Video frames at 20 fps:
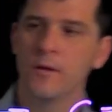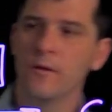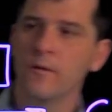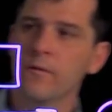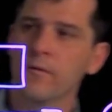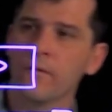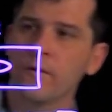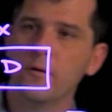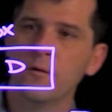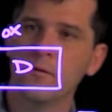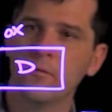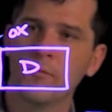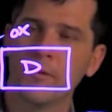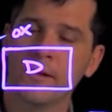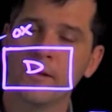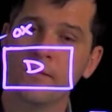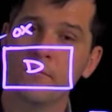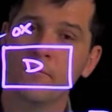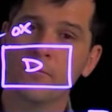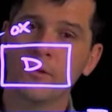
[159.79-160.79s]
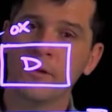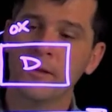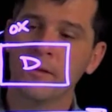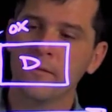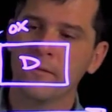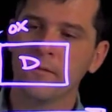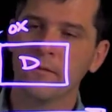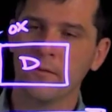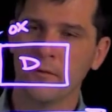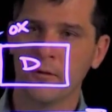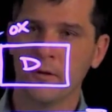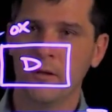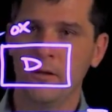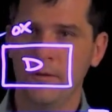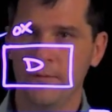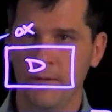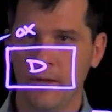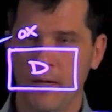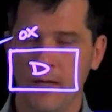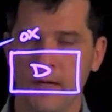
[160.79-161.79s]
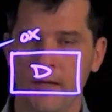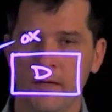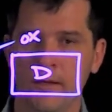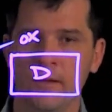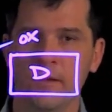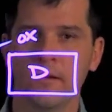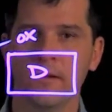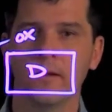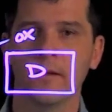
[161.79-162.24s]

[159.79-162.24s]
So we can put in so-called high